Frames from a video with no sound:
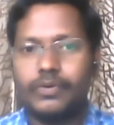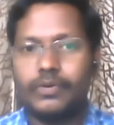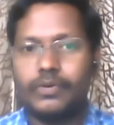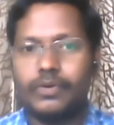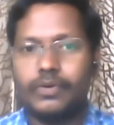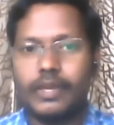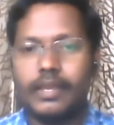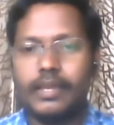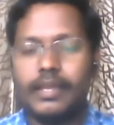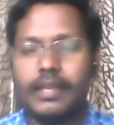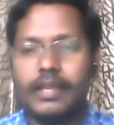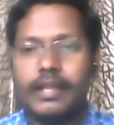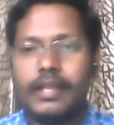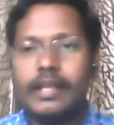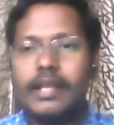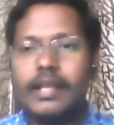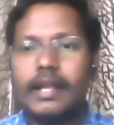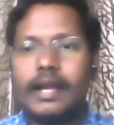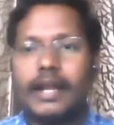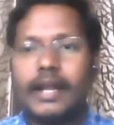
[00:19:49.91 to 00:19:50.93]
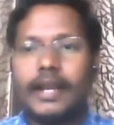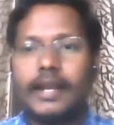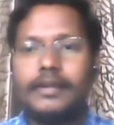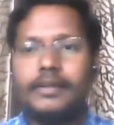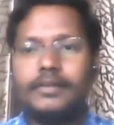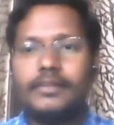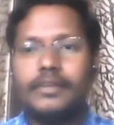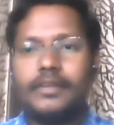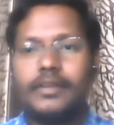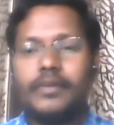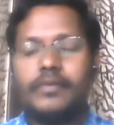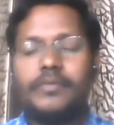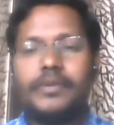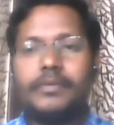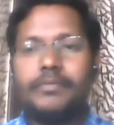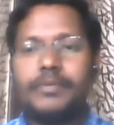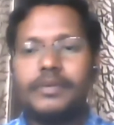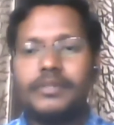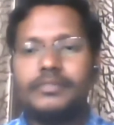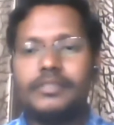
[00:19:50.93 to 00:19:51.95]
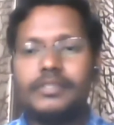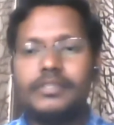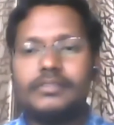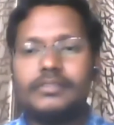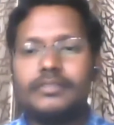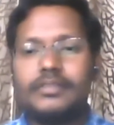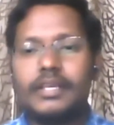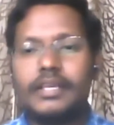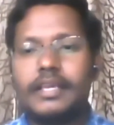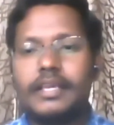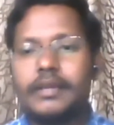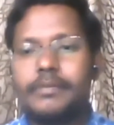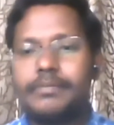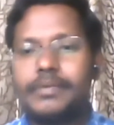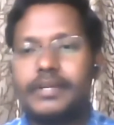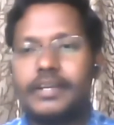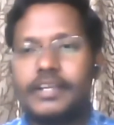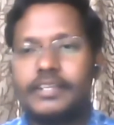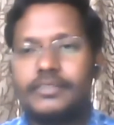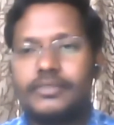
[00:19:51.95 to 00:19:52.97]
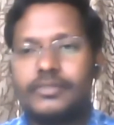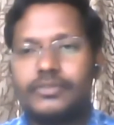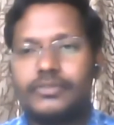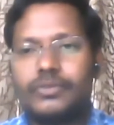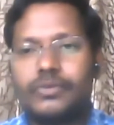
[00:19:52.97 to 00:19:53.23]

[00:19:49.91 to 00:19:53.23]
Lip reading: Okay, and when a person is taking up a test,